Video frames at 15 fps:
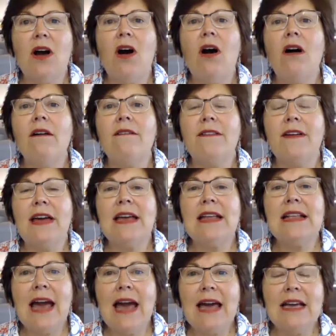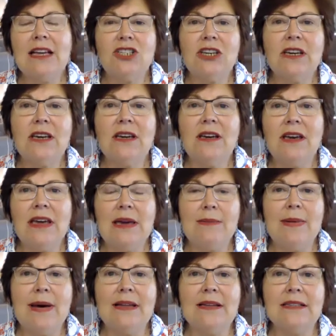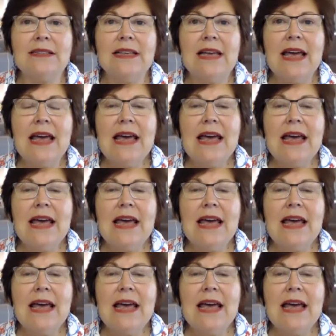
of engaging emails.